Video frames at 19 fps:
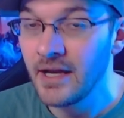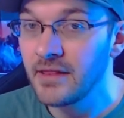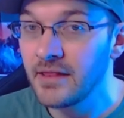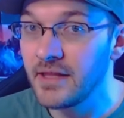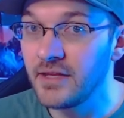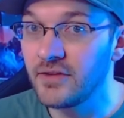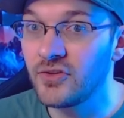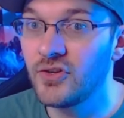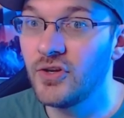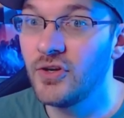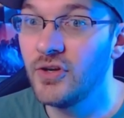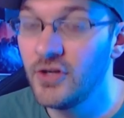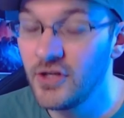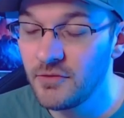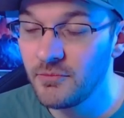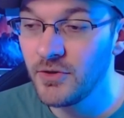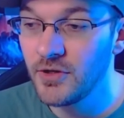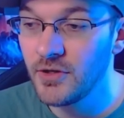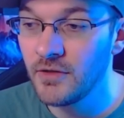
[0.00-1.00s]
This
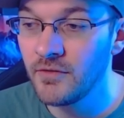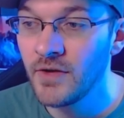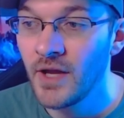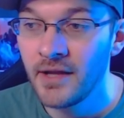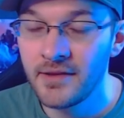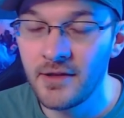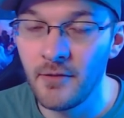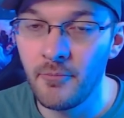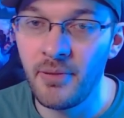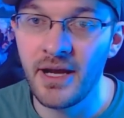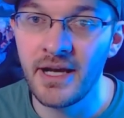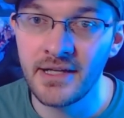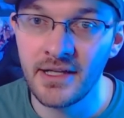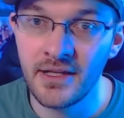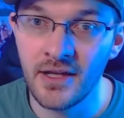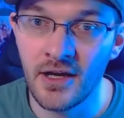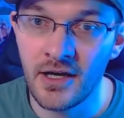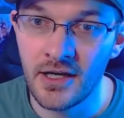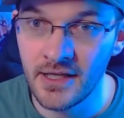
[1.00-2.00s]
could move
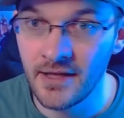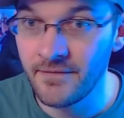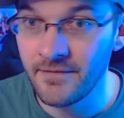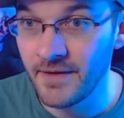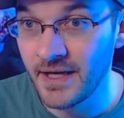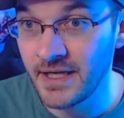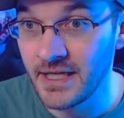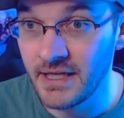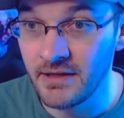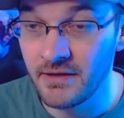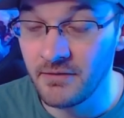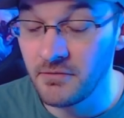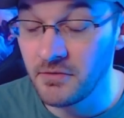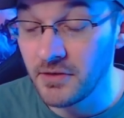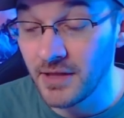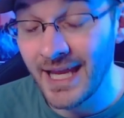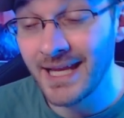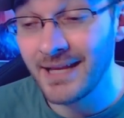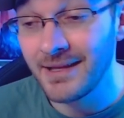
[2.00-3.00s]
depending on if any
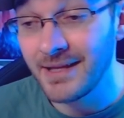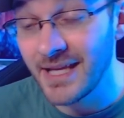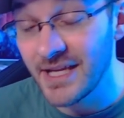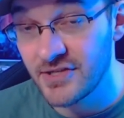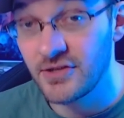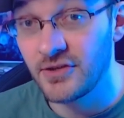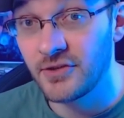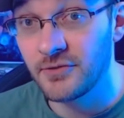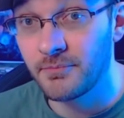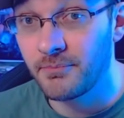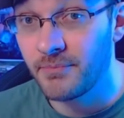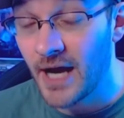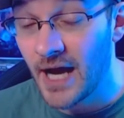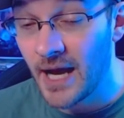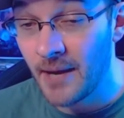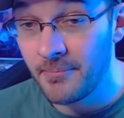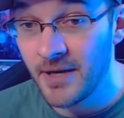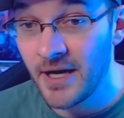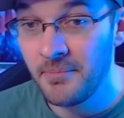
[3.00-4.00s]
late issues
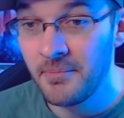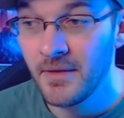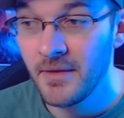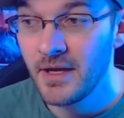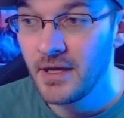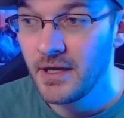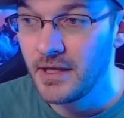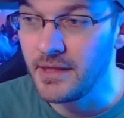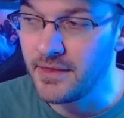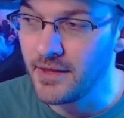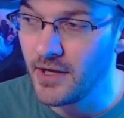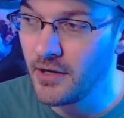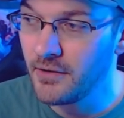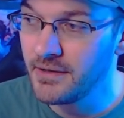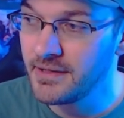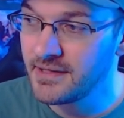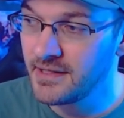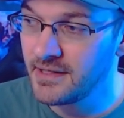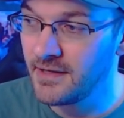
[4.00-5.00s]
pop up, though
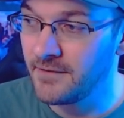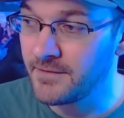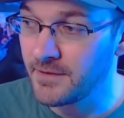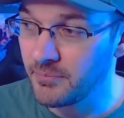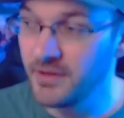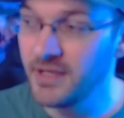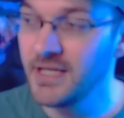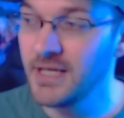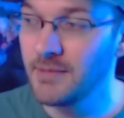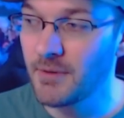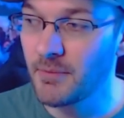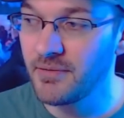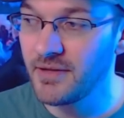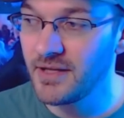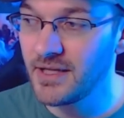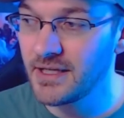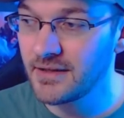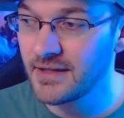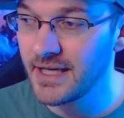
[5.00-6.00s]
if they're bringing up a
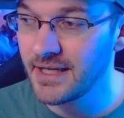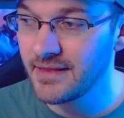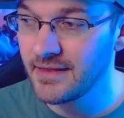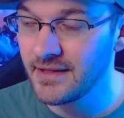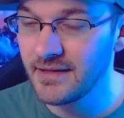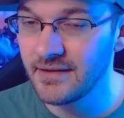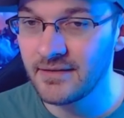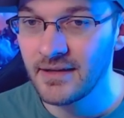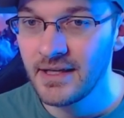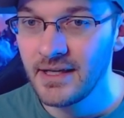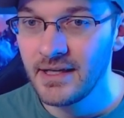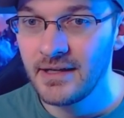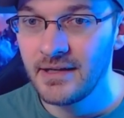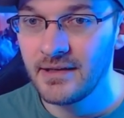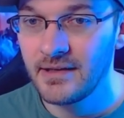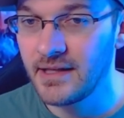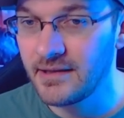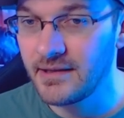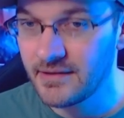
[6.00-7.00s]
blog like this,
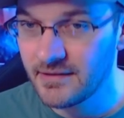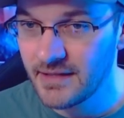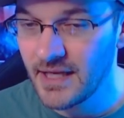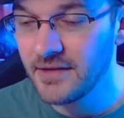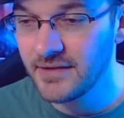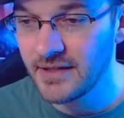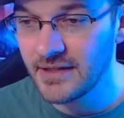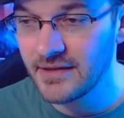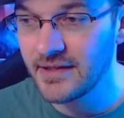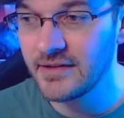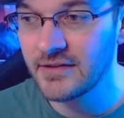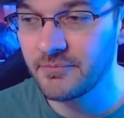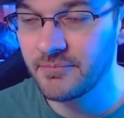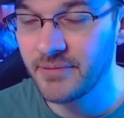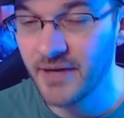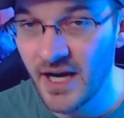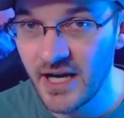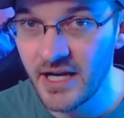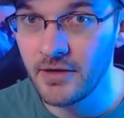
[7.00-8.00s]
it sounds like things are
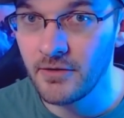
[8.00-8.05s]
probably